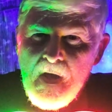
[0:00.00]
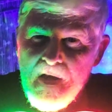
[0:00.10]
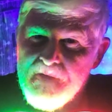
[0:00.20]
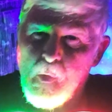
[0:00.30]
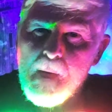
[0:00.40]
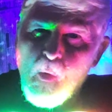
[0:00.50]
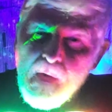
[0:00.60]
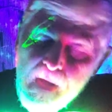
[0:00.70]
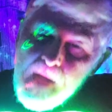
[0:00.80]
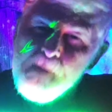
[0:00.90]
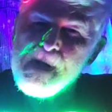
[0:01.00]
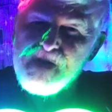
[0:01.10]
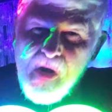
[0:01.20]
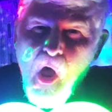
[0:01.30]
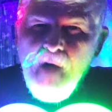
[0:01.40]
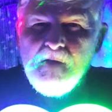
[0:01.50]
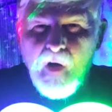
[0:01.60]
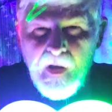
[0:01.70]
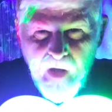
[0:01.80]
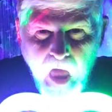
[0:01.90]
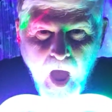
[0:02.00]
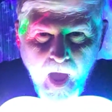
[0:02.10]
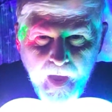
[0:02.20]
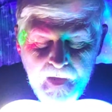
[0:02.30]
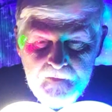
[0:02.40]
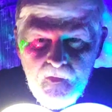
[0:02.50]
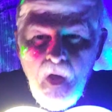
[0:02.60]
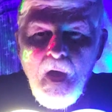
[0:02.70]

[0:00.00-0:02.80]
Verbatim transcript: if we will keep his love alive.